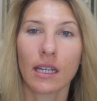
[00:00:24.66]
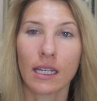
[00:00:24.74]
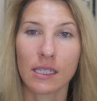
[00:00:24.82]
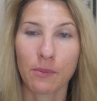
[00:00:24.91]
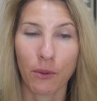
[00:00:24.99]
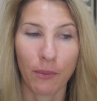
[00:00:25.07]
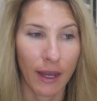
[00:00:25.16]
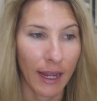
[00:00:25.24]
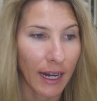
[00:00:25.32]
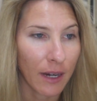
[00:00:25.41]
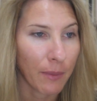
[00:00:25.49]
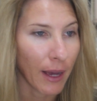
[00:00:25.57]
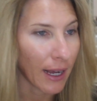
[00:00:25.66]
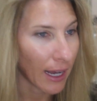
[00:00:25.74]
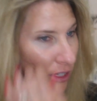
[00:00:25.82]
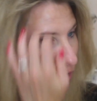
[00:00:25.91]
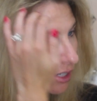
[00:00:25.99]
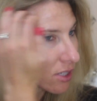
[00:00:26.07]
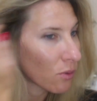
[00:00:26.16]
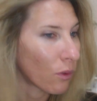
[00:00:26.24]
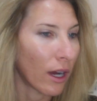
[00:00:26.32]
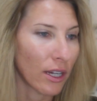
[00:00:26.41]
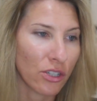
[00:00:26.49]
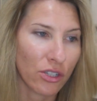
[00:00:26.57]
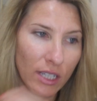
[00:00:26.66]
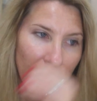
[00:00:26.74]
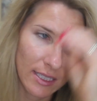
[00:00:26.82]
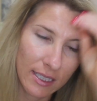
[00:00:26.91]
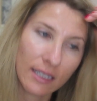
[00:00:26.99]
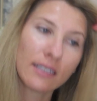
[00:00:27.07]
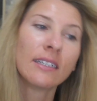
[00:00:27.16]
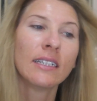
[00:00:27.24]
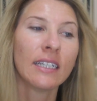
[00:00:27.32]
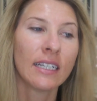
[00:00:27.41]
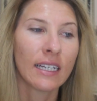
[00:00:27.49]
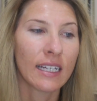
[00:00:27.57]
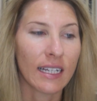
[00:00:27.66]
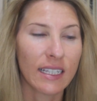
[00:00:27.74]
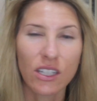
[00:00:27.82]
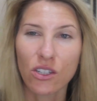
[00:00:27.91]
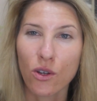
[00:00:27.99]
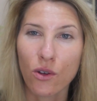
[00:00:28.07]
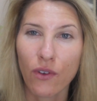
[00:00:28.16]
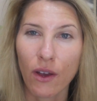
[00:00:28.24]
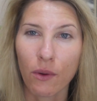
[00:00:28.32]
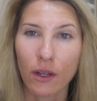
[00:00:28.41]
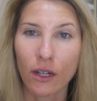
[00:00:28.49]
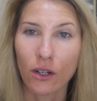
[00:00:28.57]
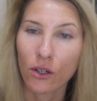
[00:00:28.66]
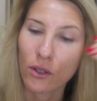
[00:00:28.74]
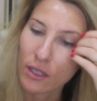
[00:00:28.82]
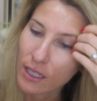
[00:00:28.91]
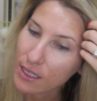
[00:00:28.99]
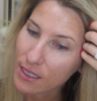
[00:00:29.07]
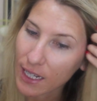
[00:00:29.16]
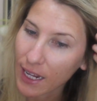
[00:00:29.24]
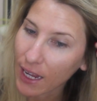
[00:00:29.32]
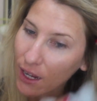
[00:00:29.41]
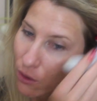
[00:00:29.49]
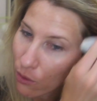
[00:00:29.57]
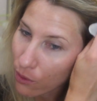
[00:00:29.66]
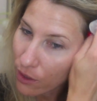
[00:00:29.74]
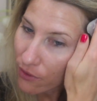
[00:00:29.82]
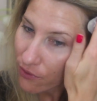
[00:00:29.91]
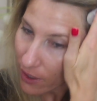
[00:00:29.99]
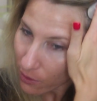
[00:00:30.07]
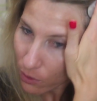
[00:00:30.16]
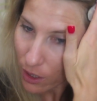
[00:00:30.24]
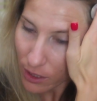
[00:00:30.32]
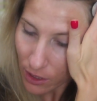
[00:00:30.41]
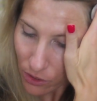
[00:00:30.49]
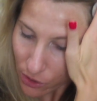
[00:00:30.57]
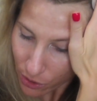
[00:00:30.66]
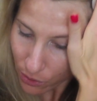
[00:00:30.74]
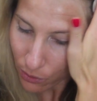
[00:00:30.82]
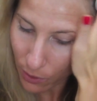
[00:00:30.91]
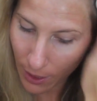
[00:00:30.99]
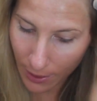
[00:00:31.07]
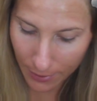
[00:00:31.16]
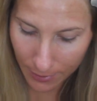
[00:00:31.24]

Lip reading: is put my hair back. I just washed it. I didn't know if I wanted to curl it today or if I wanted to